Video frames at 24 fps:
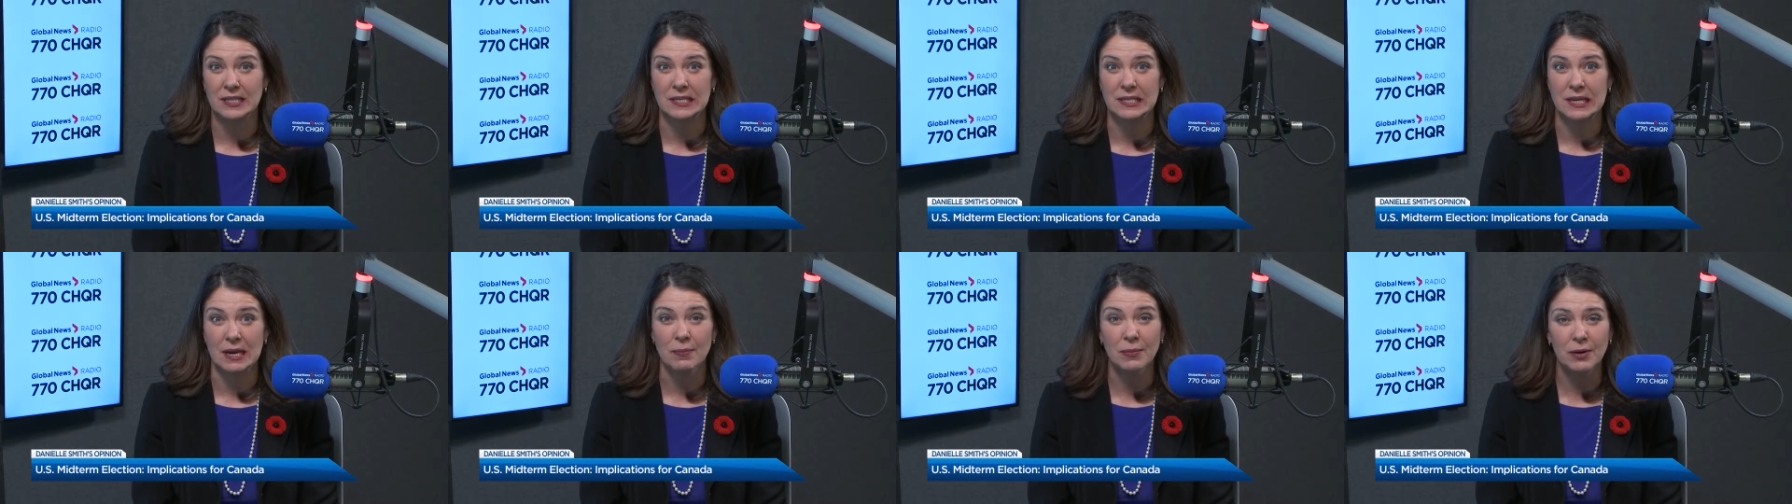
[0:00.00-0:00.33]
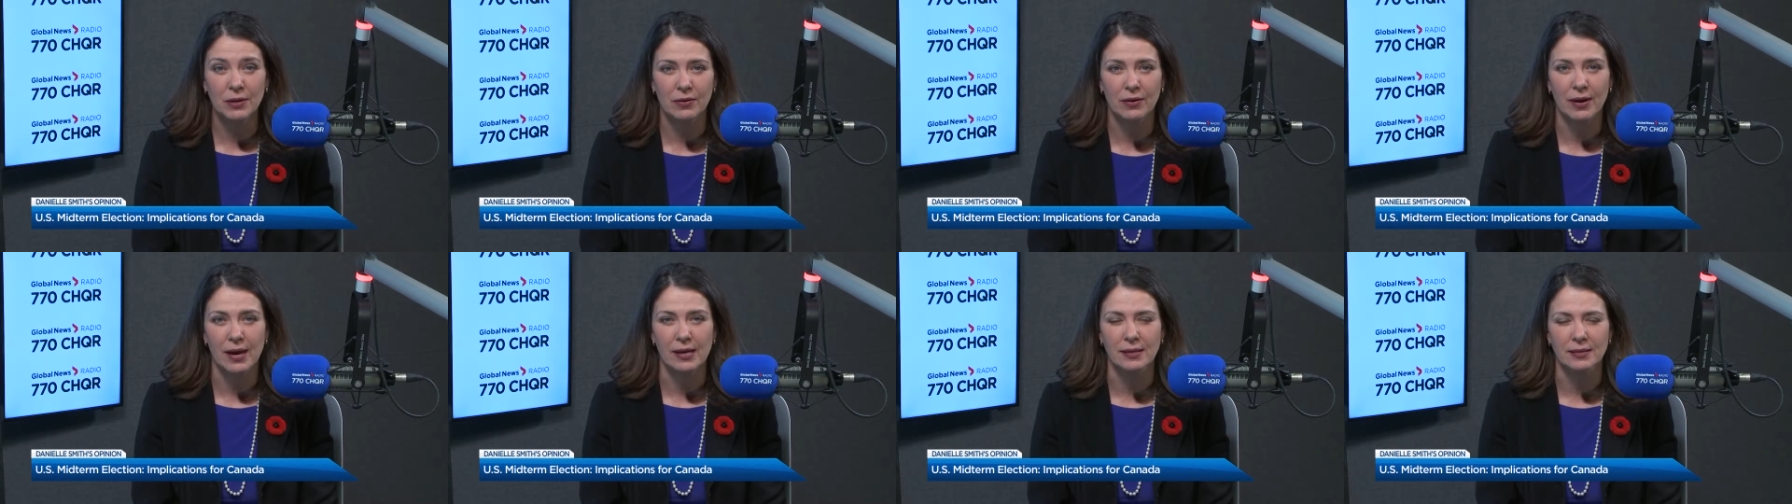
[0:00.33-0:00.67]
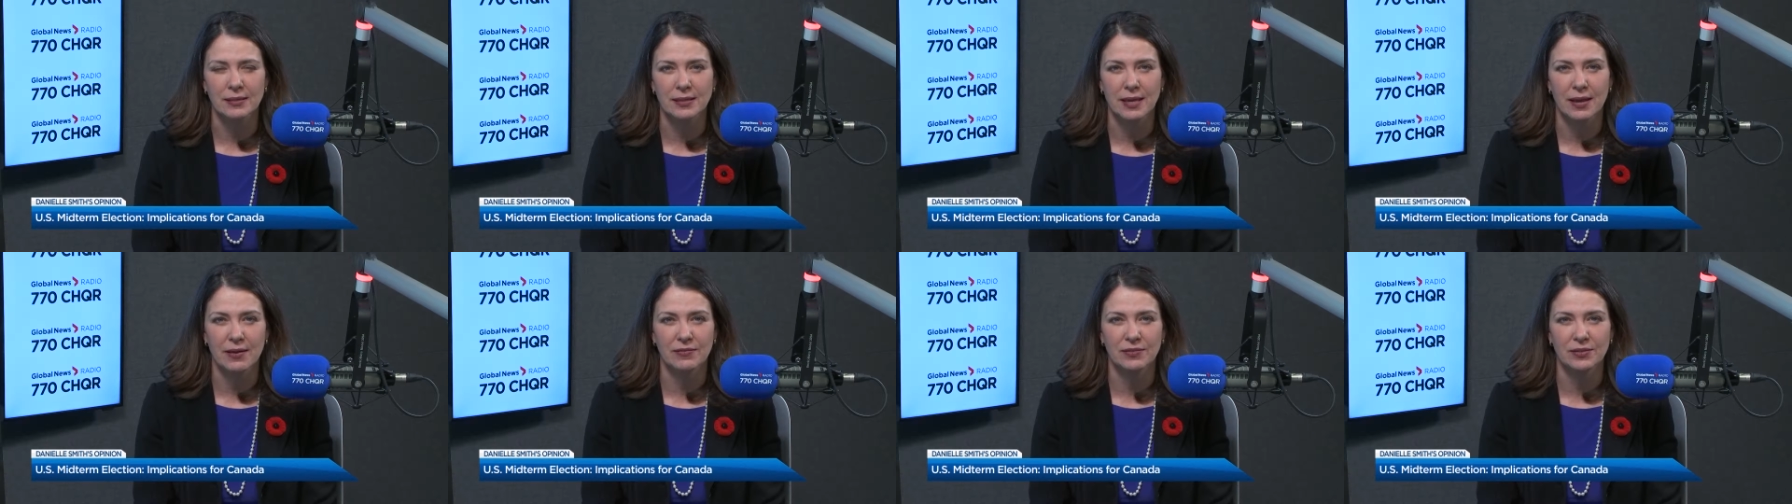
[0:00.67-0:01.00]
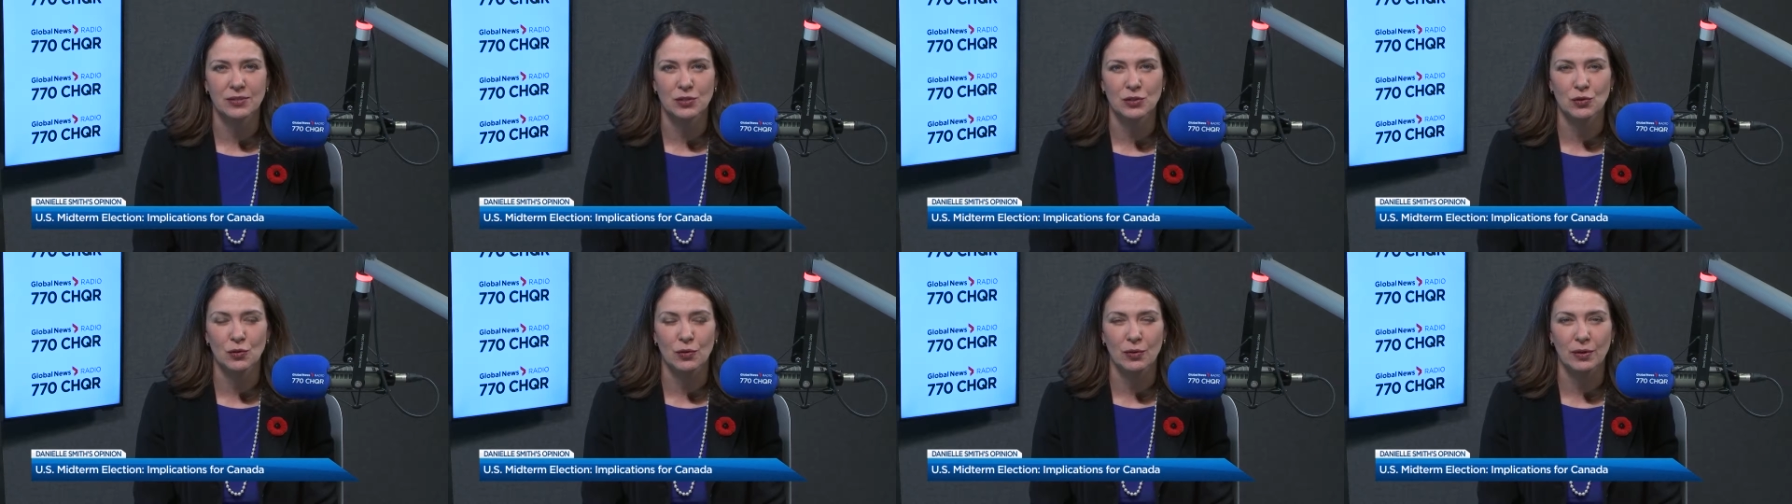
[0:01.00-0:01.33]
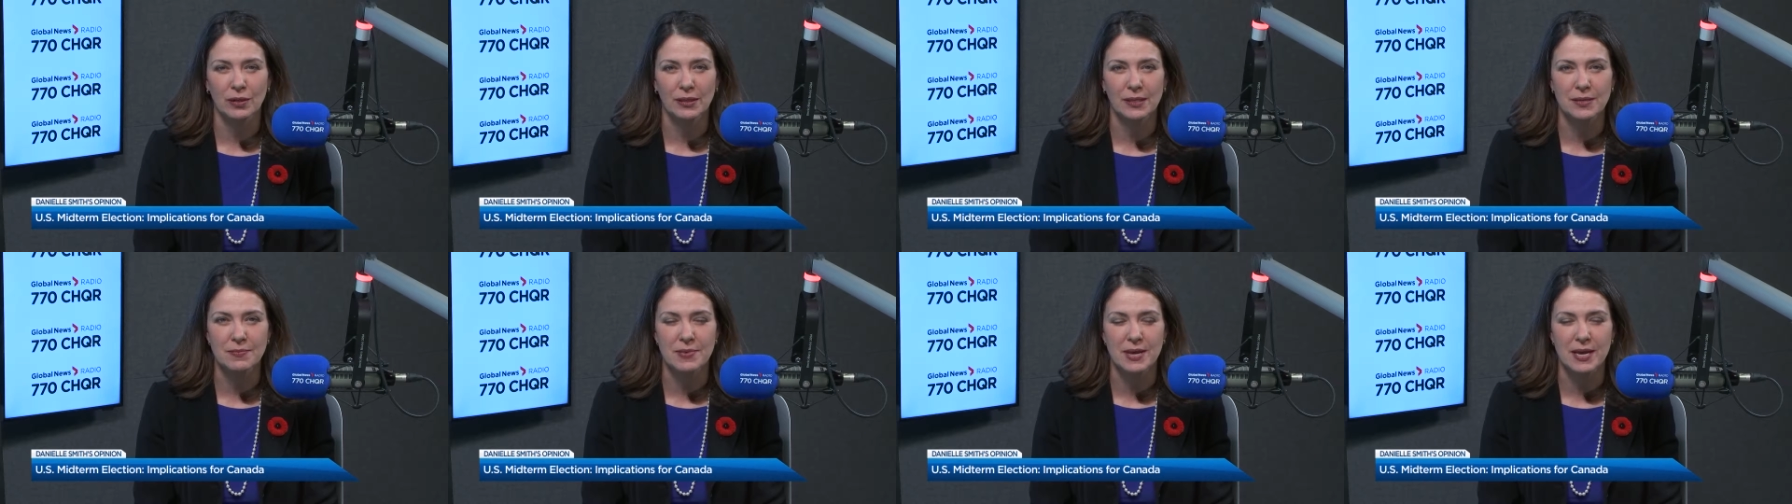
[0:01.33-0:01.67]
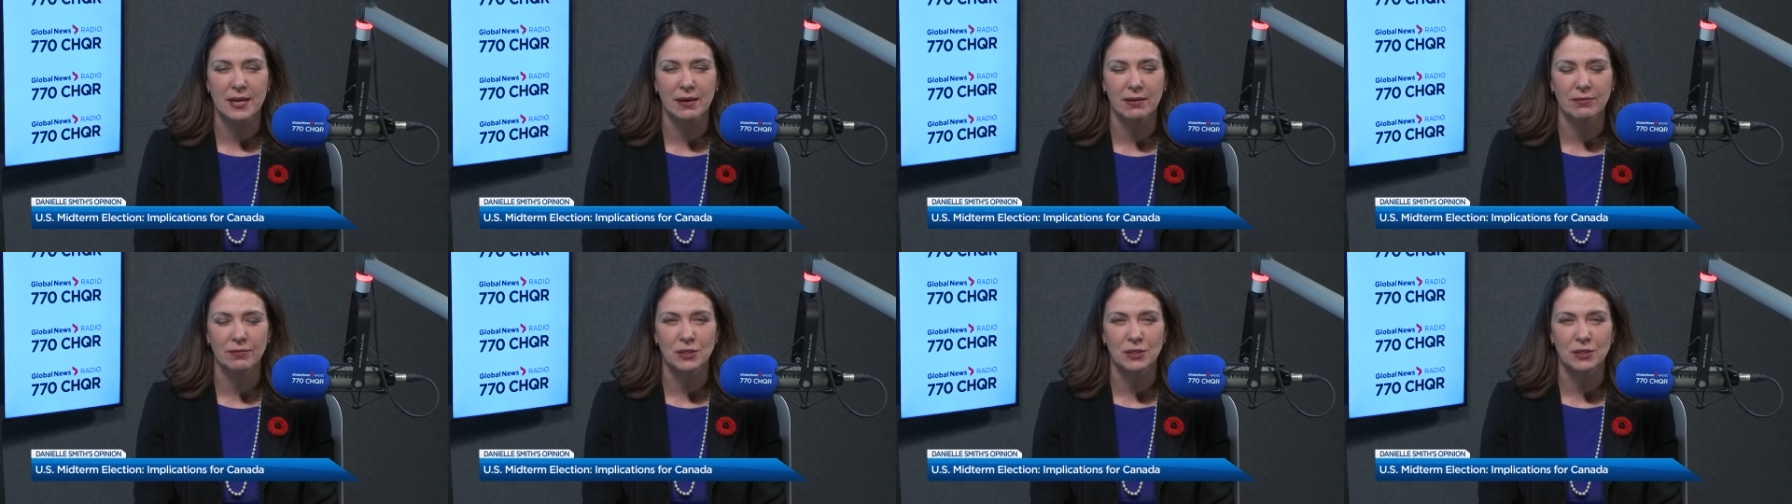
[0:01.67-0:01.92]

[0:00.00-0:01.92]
Democrats have historically been.